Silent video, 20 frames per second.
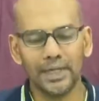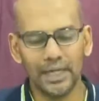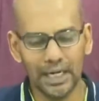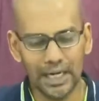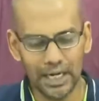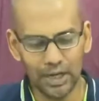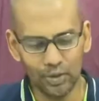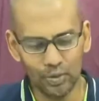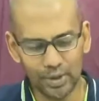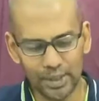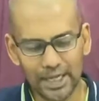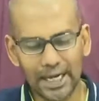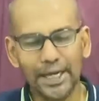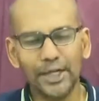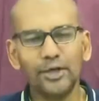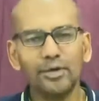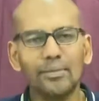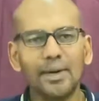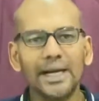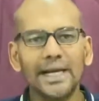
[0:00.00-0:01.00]
How
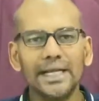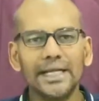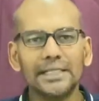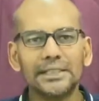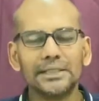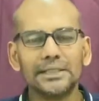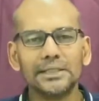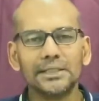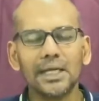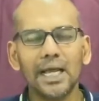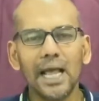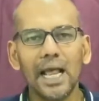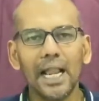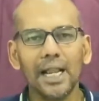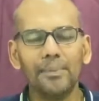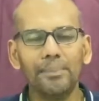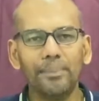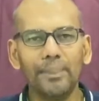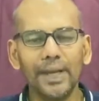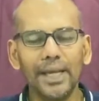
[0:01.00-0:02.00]
Kayu Maniez
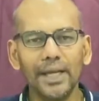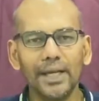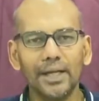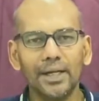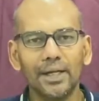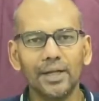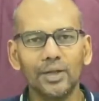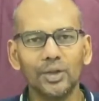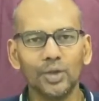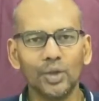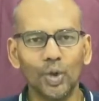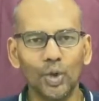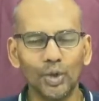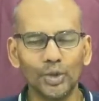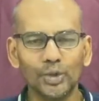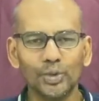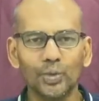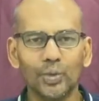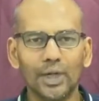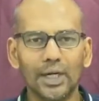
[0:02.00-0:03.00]
helping
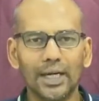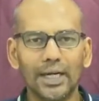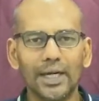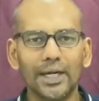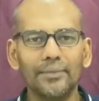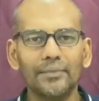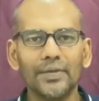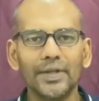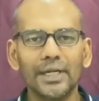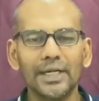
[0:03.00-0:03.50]
those who are